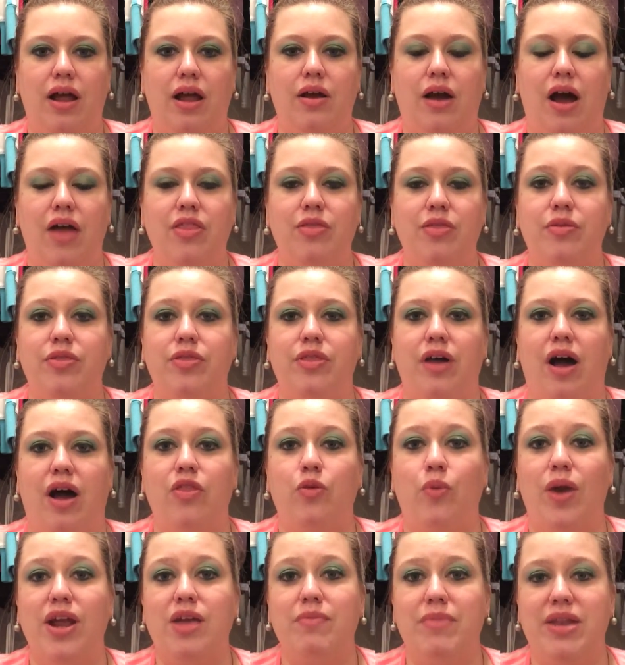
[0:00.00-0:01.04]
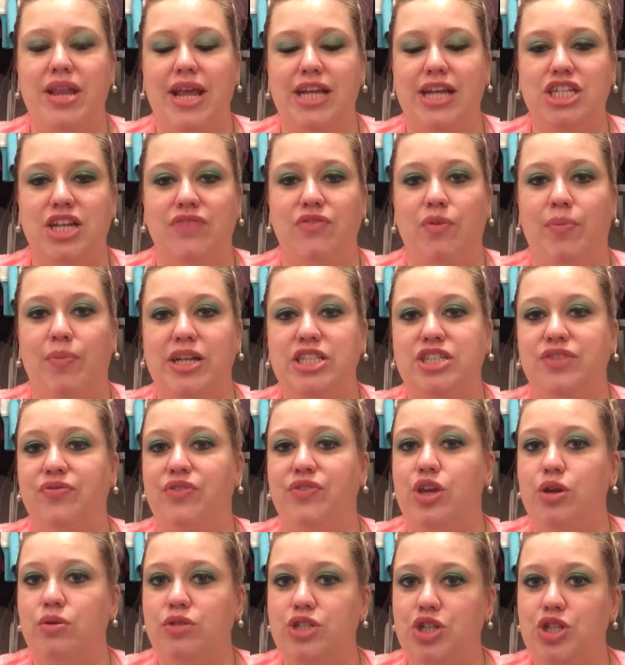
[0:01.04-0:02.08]
the recommendation of a bunch of
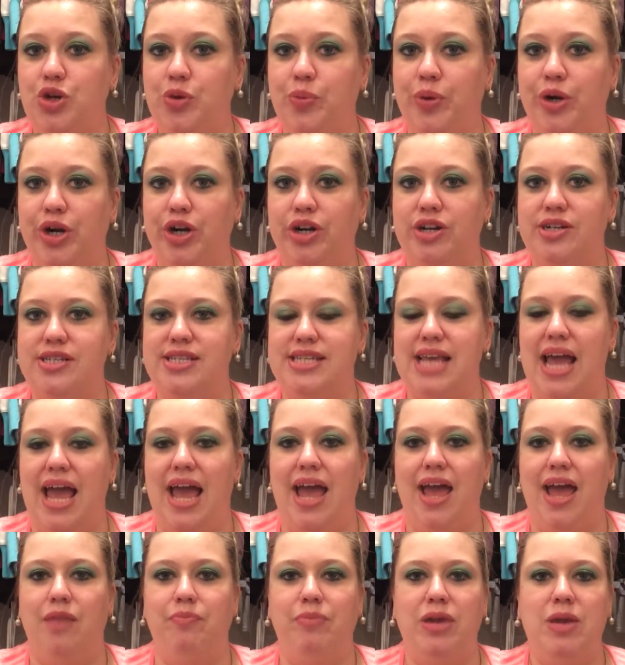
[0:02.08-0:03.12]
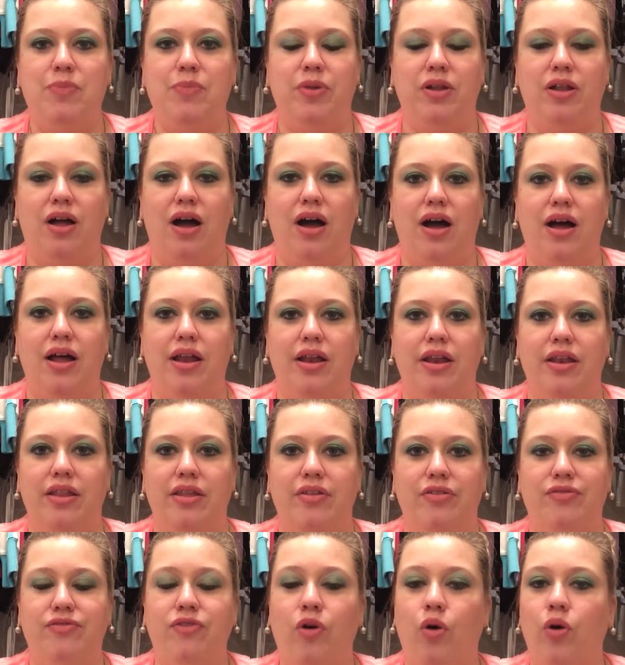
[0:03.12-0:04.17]
YouTubers and people on
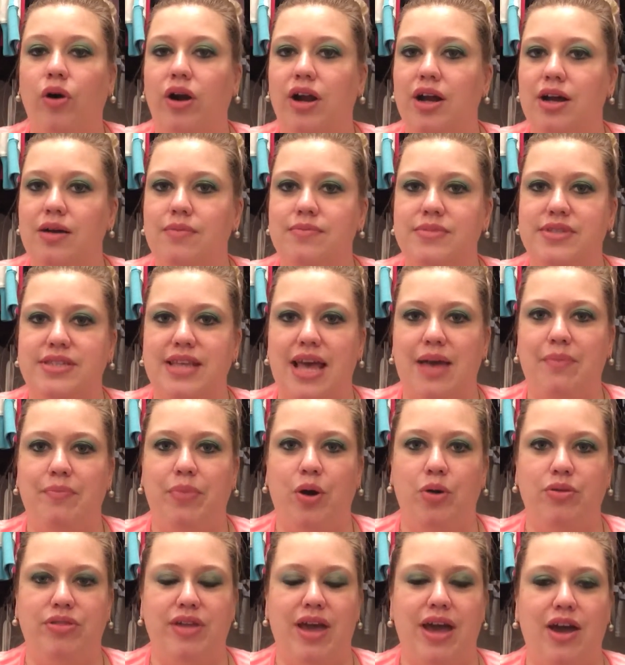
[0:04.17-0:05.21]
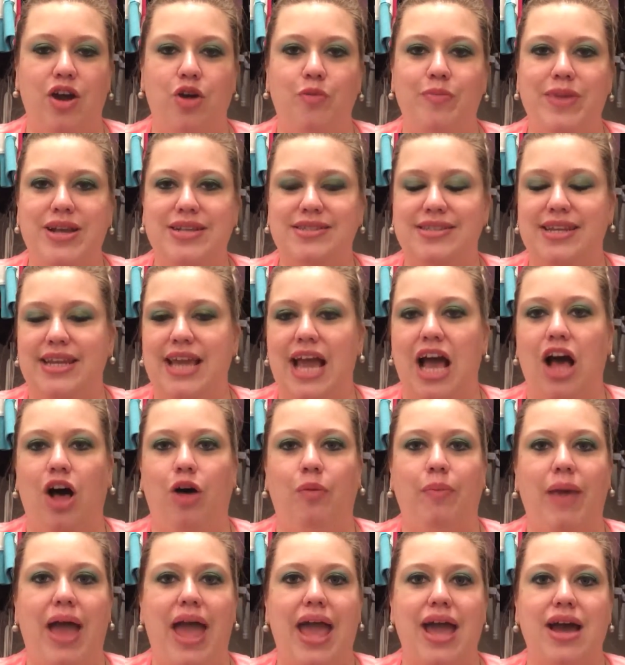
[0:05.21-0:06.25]
the forums, both at Obesity
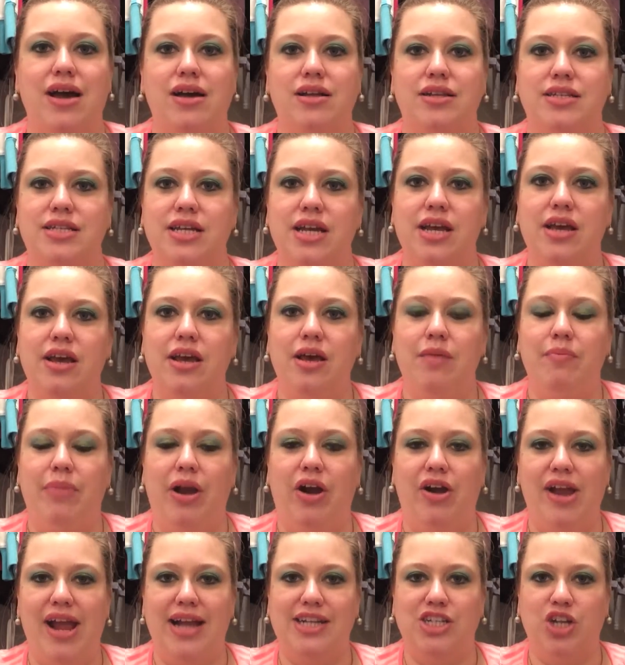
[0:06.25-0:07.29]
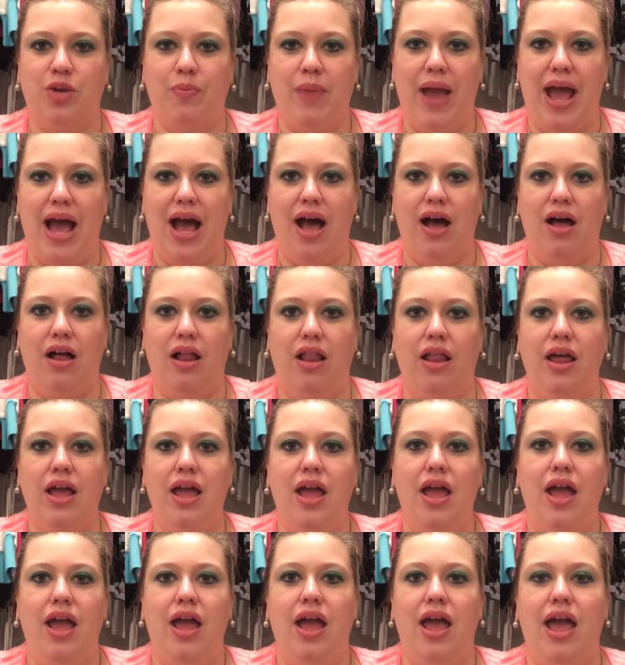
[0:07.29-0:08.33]
Help and Bariatric Pal,
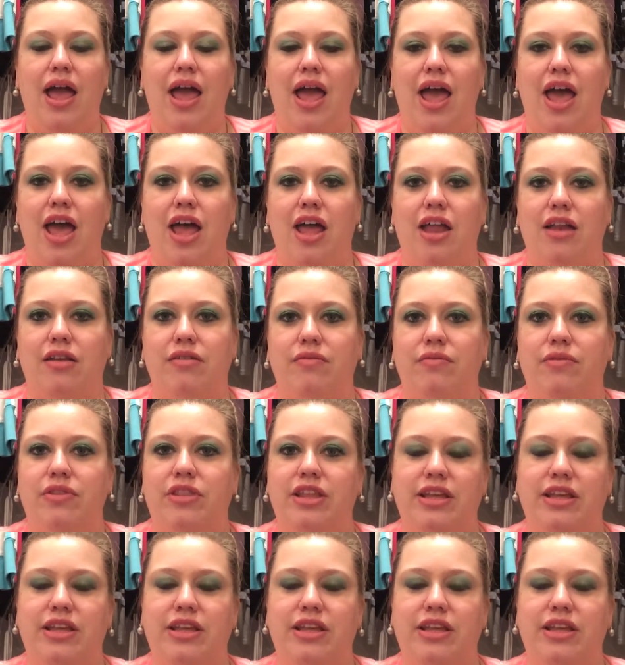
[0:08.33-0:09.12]
and